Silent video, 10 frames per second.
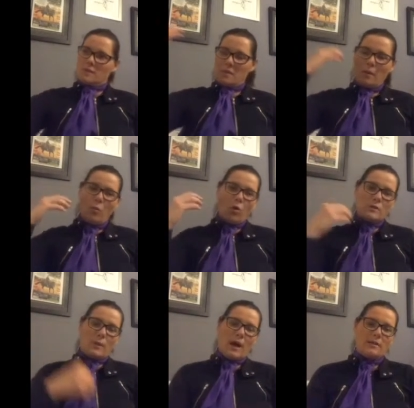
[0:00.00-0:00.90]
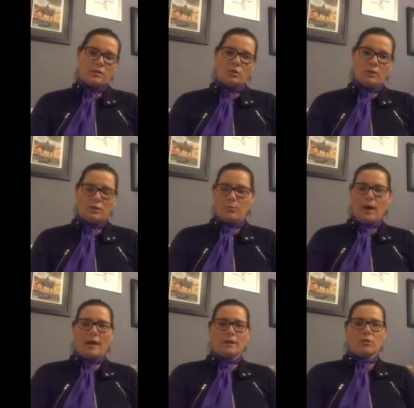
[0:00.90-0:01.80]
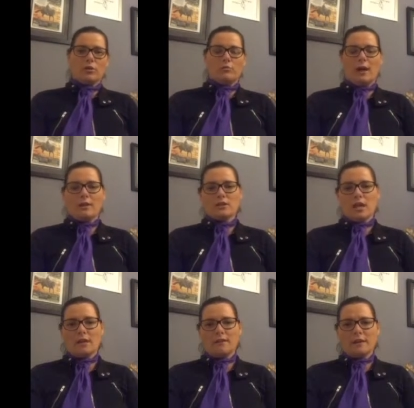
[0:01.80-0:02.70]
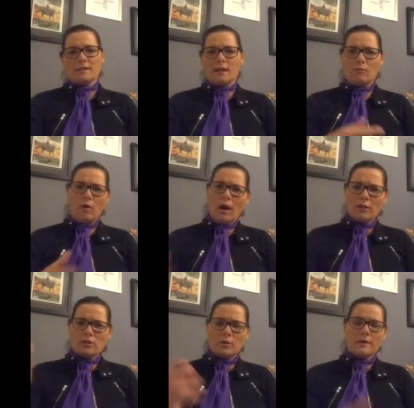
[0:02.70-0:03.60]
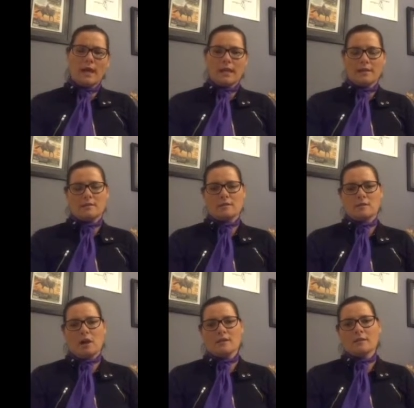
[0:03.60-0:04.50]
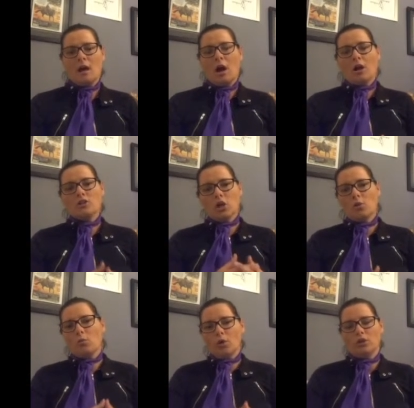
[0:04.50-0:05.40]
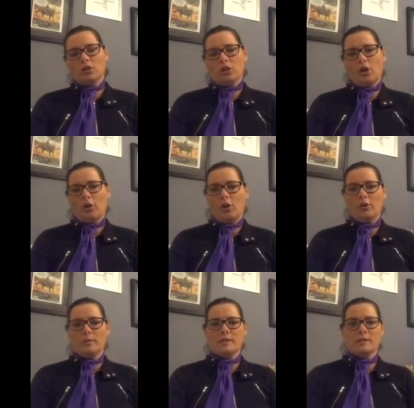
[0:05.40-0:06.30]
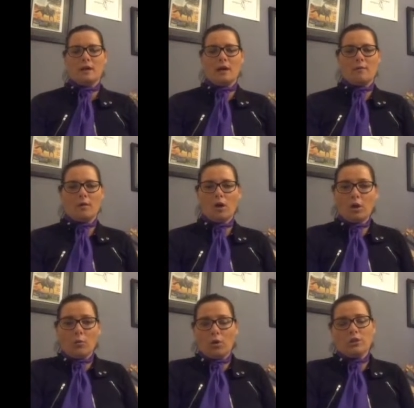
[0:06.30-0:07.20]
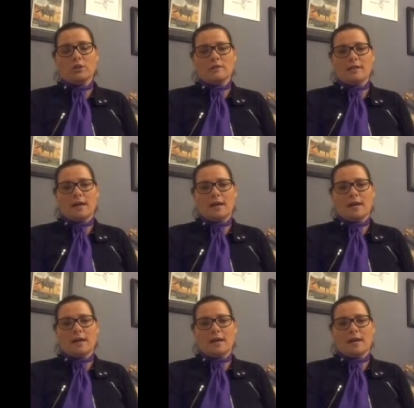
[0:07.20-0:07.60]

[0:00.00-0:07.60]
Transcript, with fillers: someone walks past you in your paddock or your round yard and they say, why are you doing that exercise? I don't want you to go home and I don't want you to